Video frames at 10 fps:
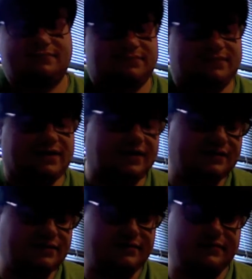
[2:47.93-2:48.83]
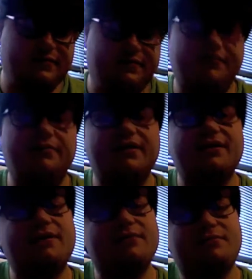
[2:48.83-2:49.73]
Yeah. Something
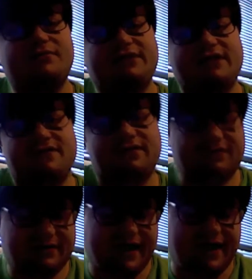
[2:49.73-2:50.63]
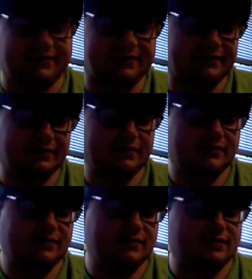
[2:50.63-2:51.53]
about people taking offense to the tasks
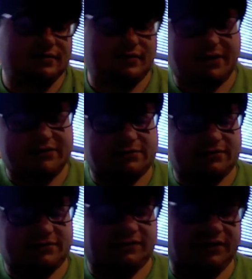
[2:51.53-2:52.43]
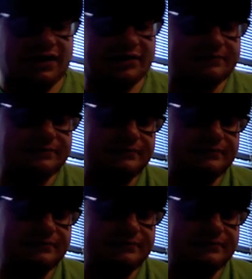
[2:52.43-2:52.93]
about Gemma and stuff like that.